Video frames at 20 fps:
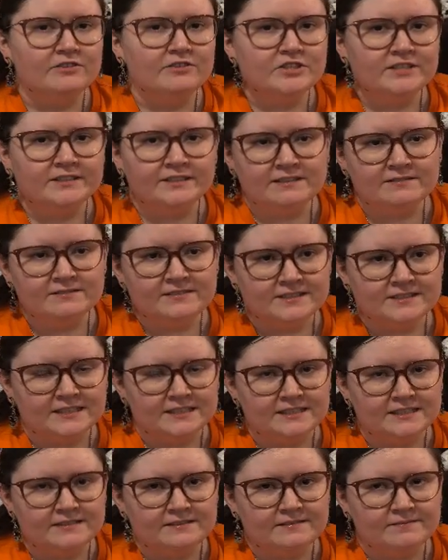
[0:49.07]
she lives
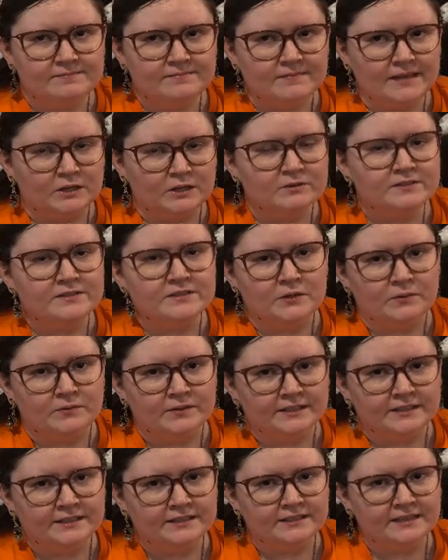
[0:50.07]
in
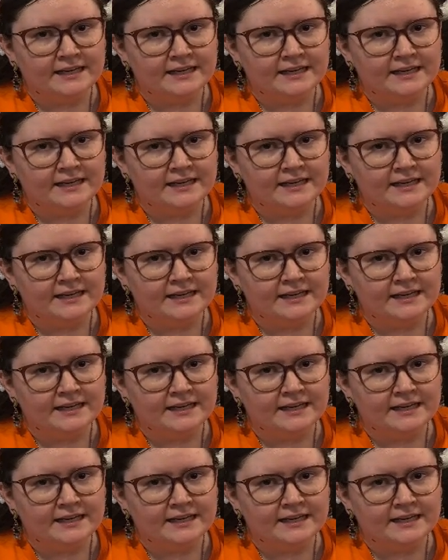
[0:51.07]
Arizona,